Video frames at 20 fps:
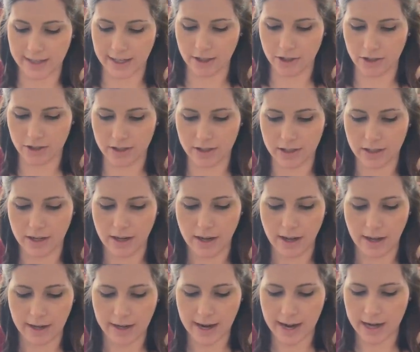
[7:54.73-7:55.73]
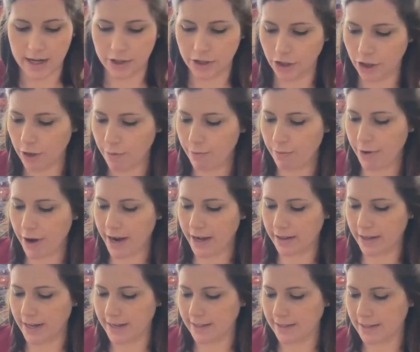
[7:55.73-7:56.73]
I just kind of took a break
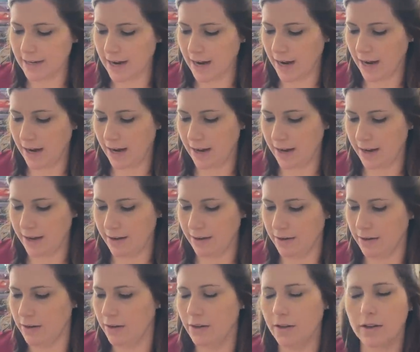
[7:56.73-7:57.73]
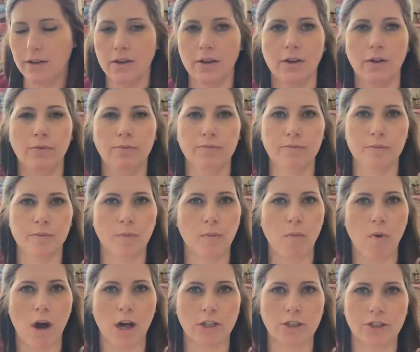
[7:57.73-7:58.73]
last night and
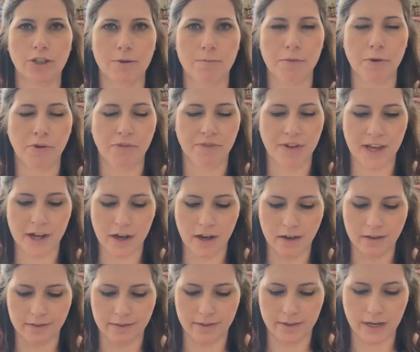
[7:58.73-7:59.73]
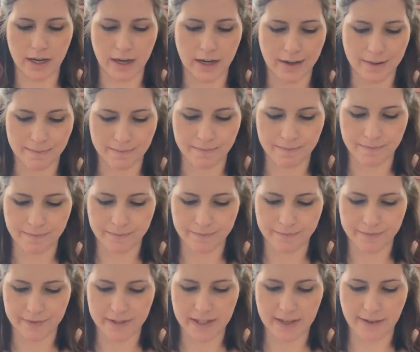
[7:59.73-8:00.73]
watched a movie on um,
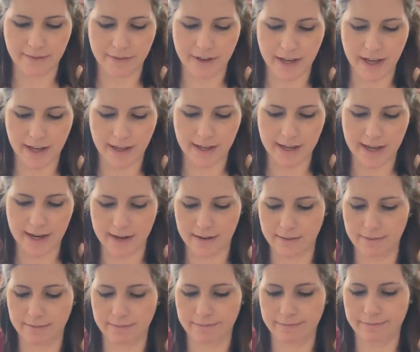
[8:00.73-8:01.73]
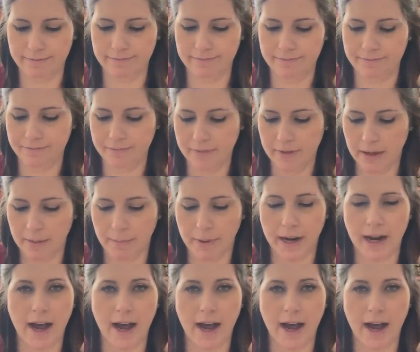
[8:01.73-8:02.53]
TV and but